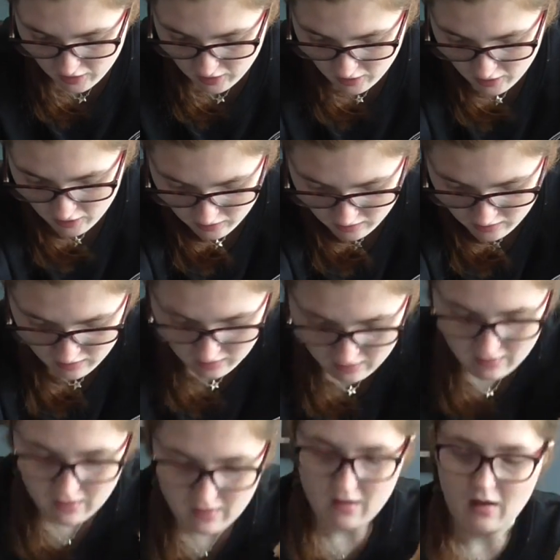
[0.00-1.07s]
you
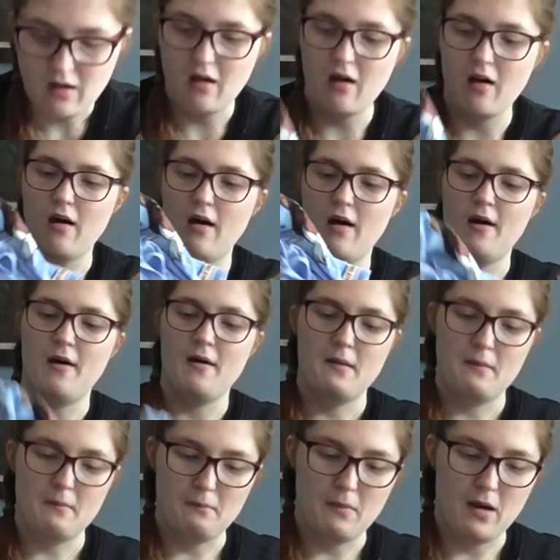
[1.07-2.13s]
are
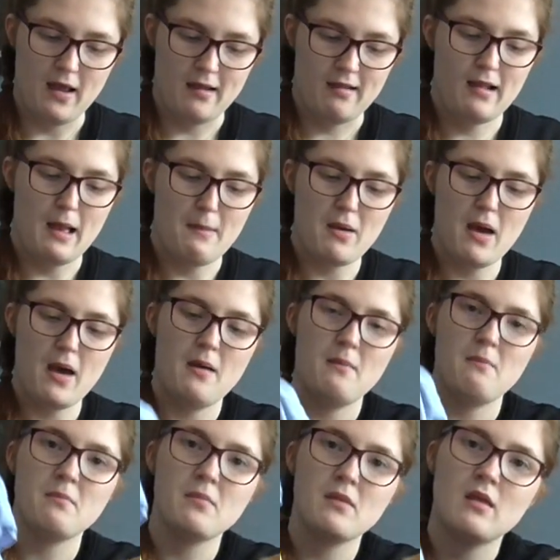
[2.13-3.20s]
my summer